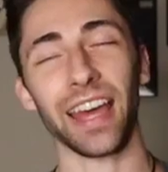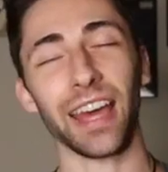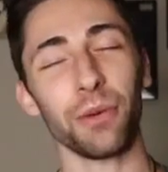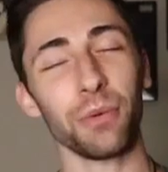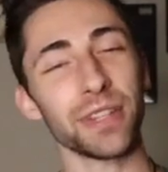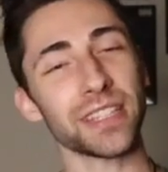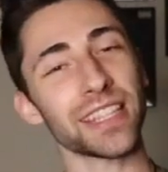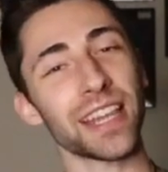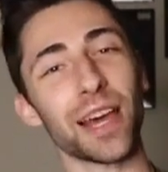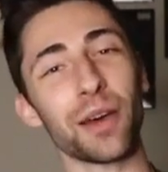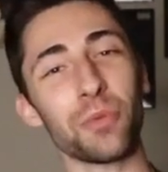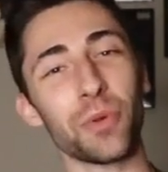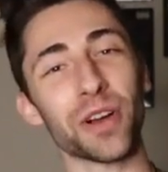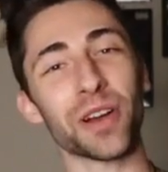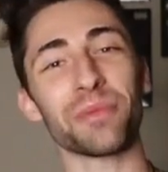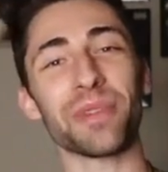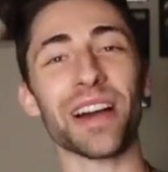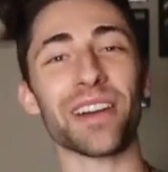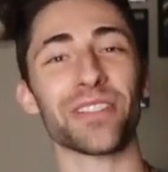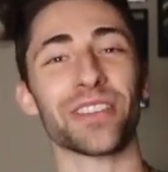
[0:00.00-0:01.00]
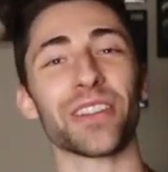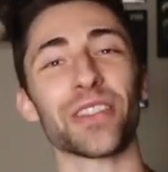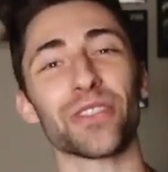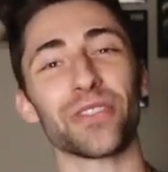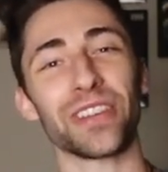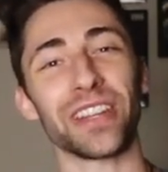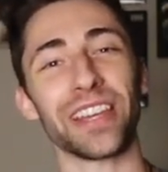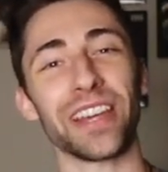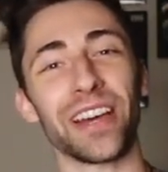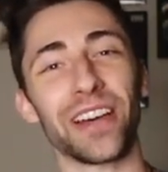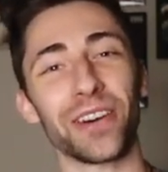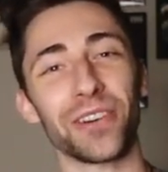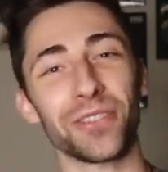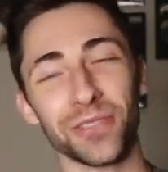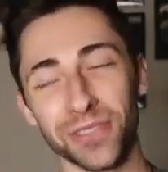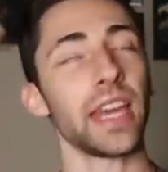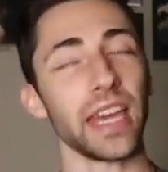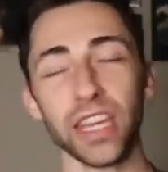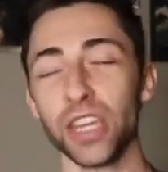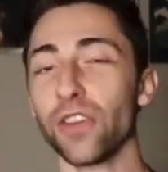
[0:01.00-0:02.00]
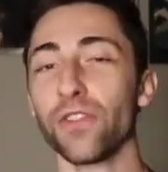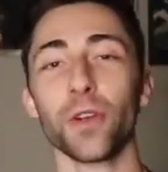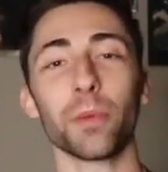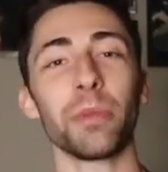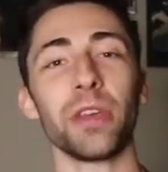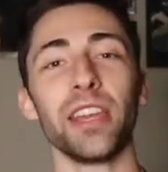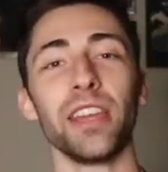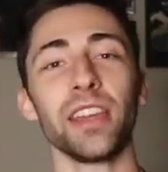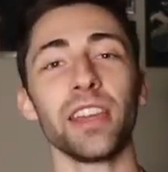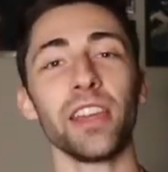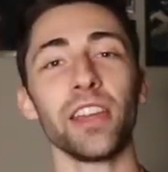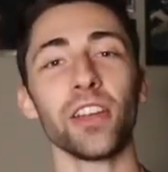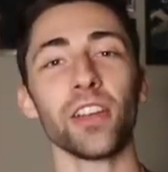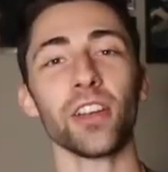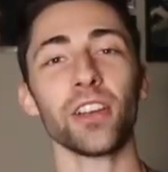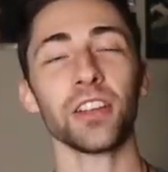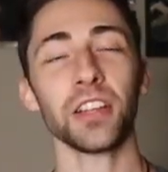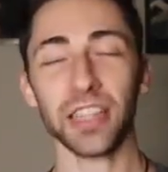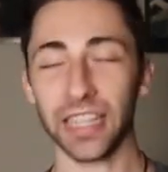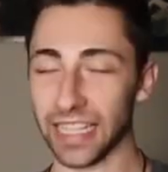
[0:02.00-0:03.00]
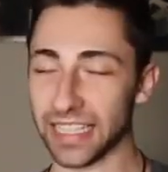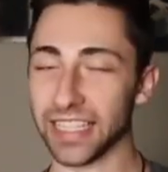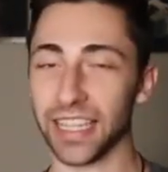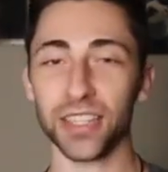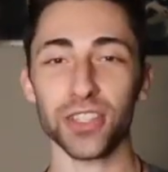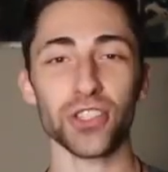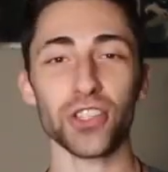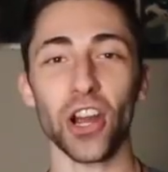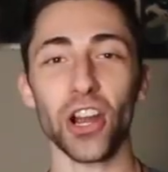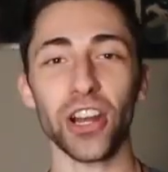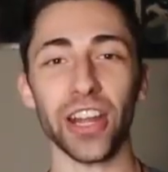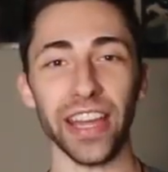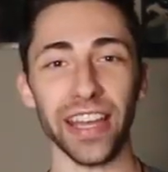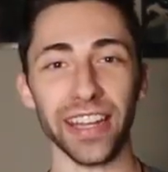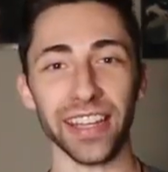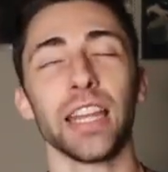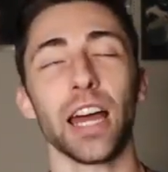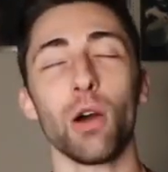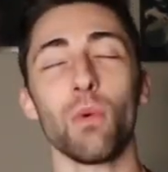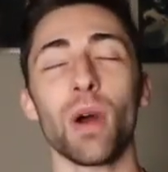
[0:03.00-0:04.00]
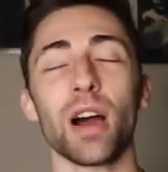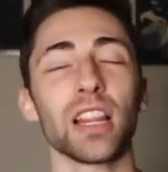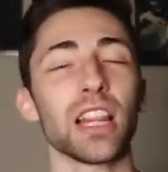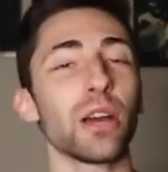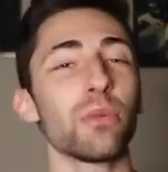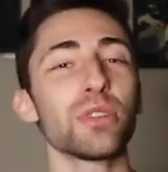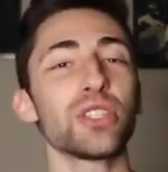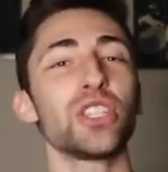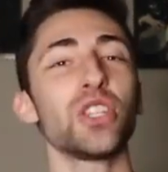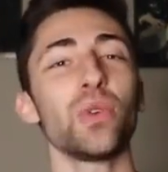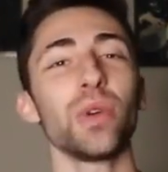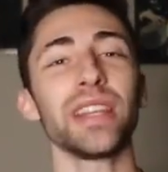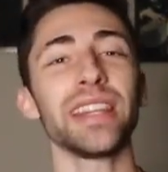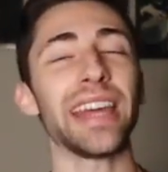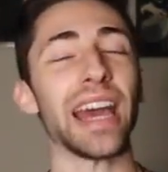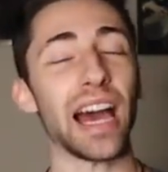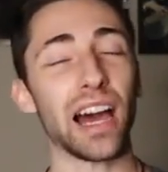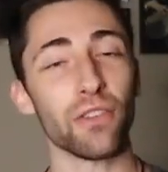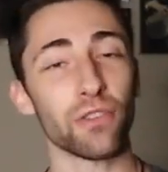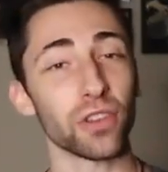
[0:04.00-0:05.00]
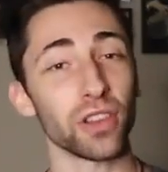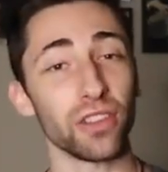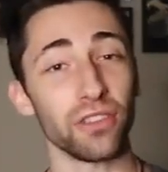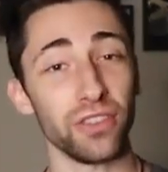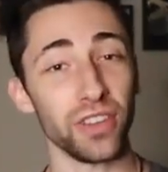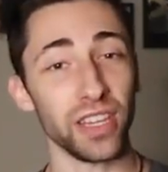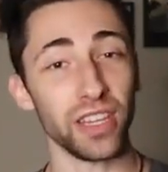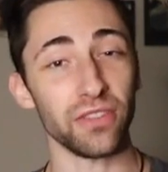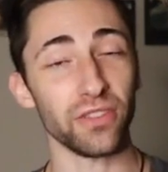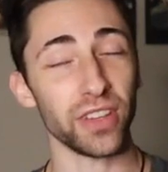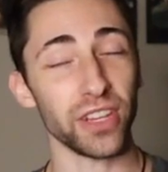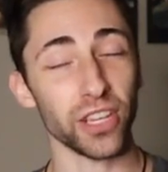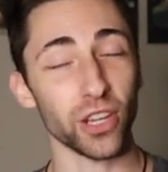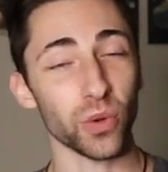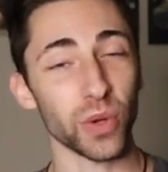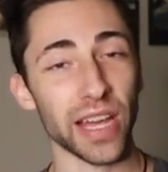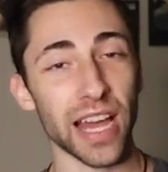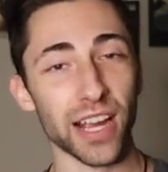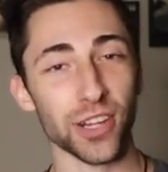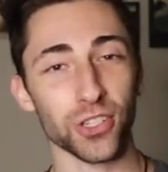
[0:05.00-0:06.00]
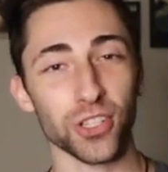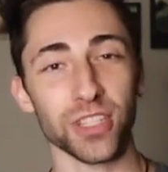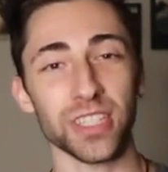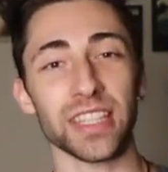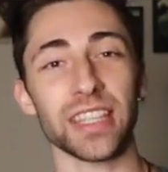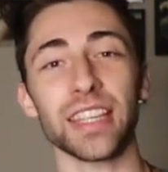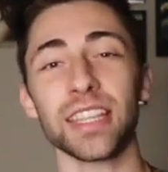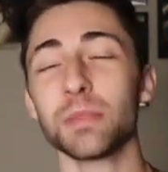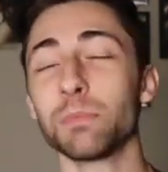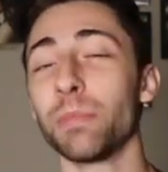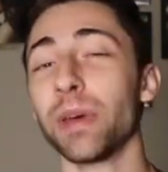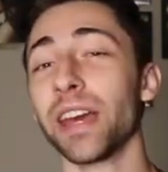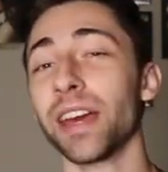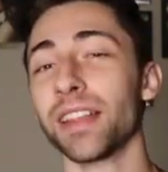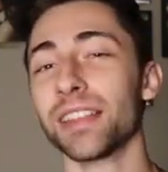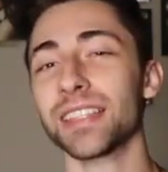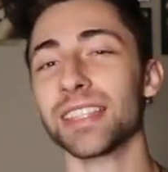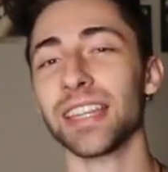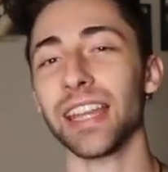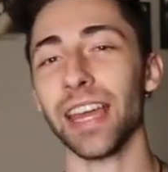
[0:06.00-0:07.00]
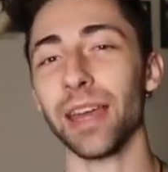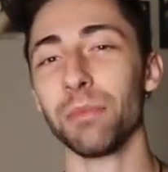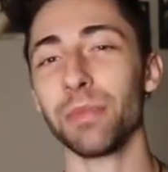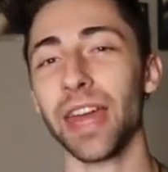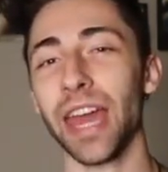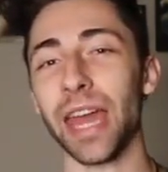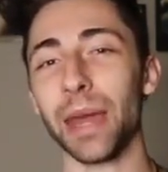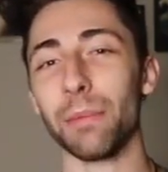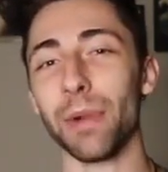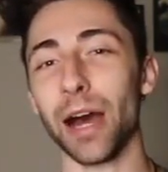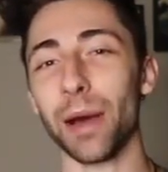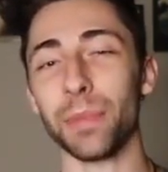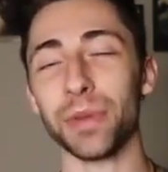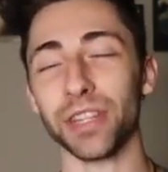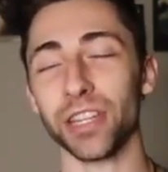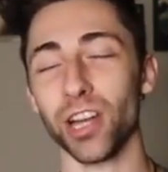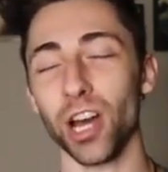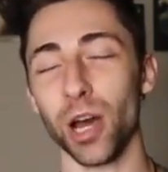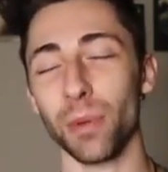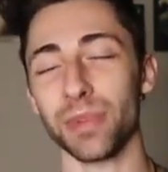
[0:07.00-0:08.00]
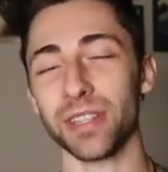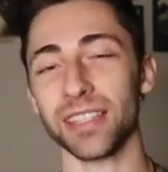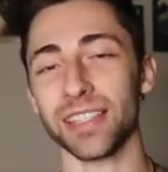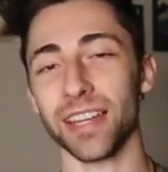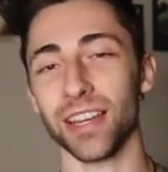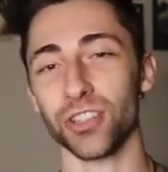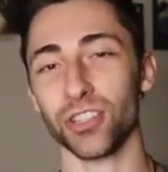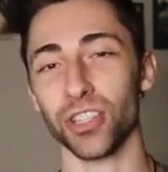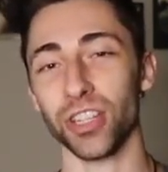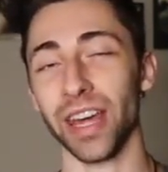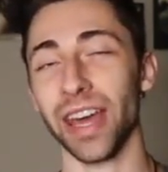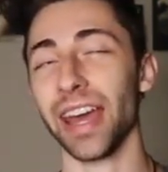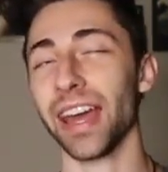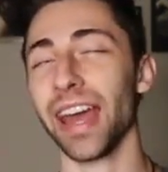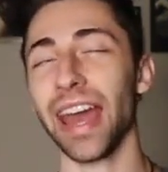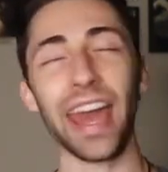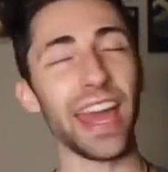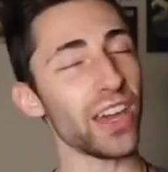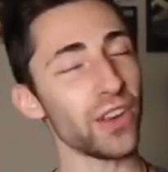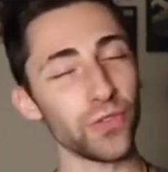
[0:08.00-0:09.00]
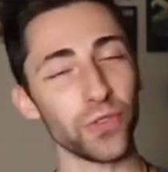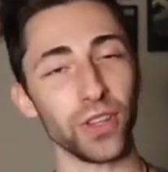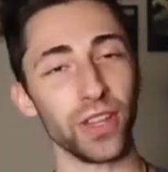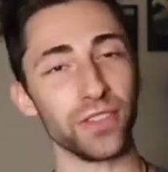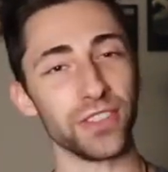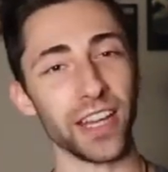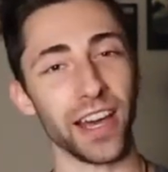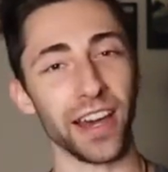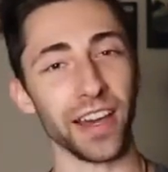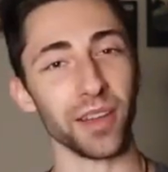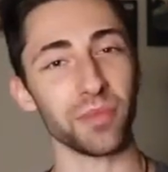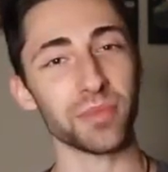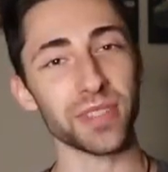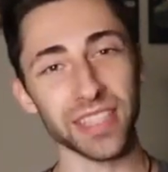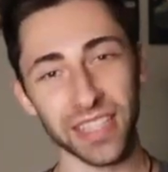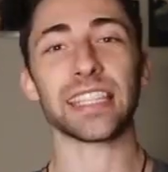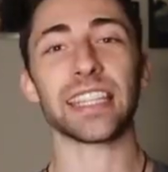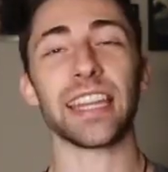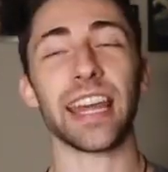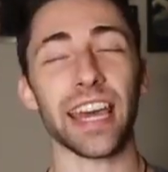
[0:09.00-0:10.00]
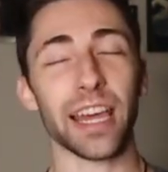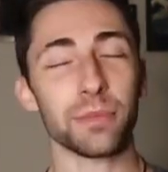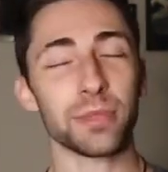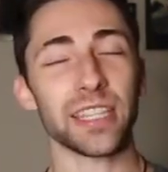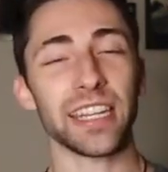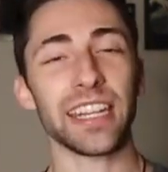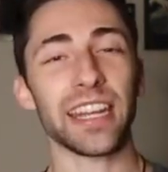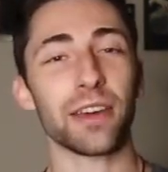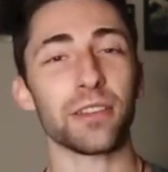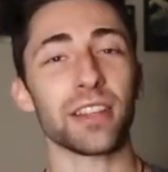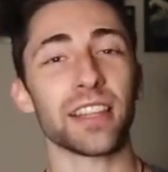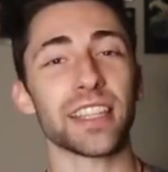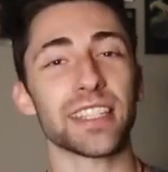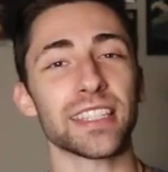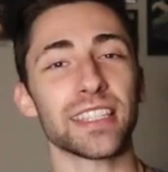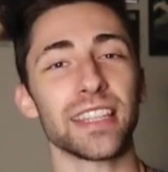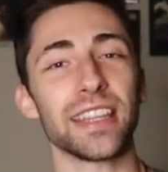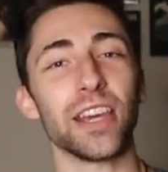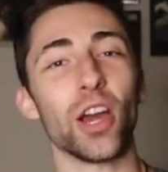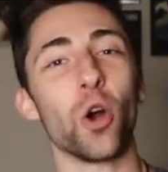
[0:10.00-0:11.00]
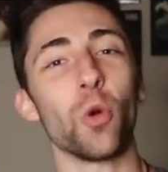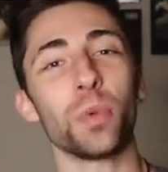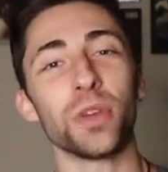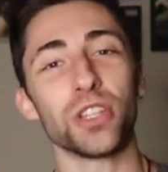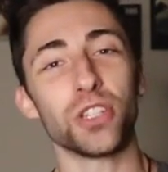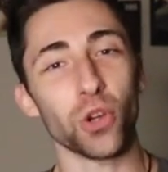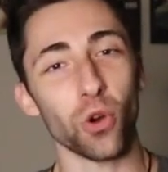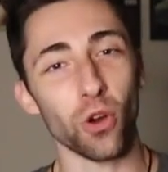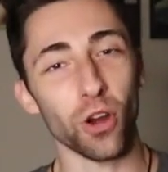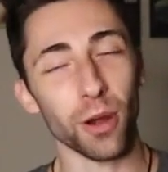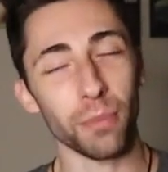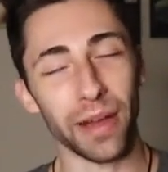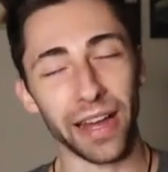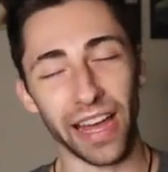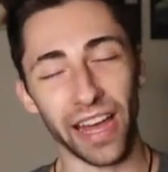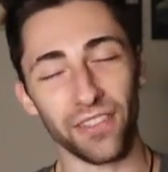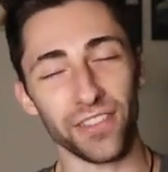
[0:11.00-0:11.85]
Hey, what's up? Welcome back for another video. Thank you for being here. Let's get started. Now, while I was doing the Avril Lavigne video reactions, this band's name came up in the comments section a handful of times. Today, I'm sitting down to listen to The Open Door by